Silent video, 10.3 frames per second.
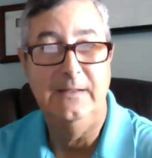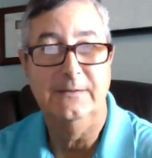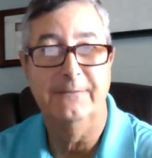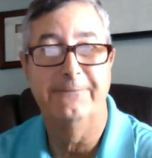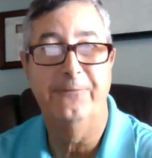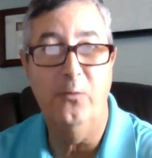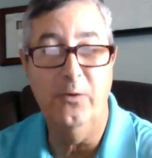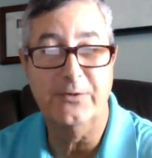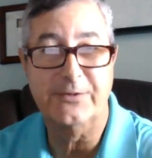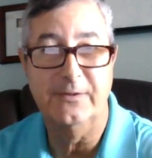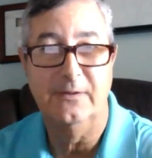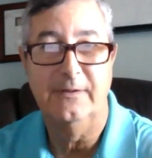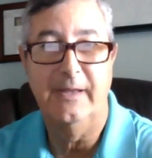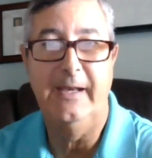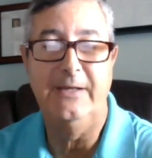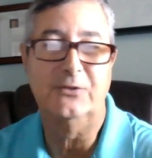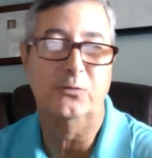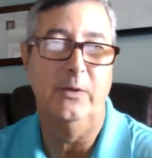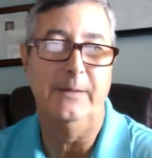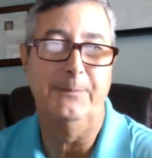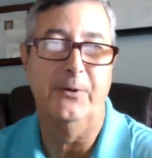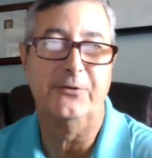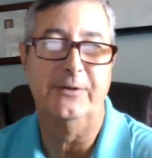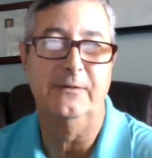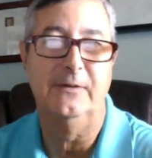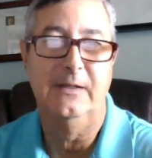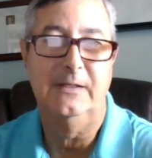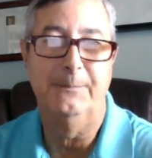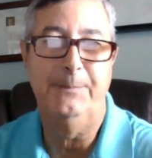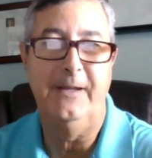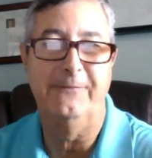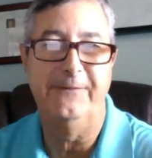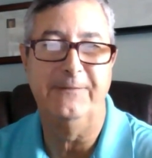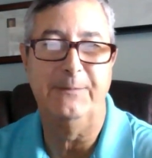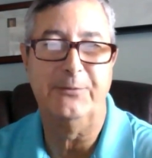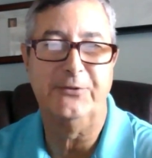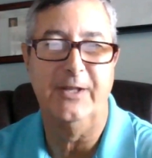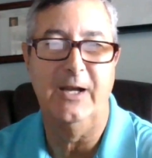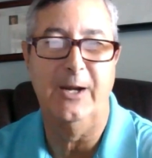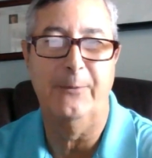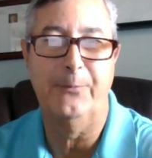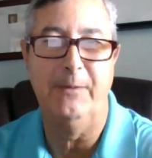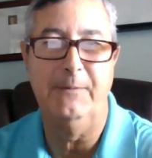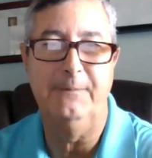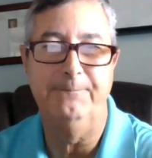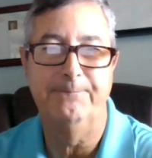to force that age 20 person to pay a 50% higher premium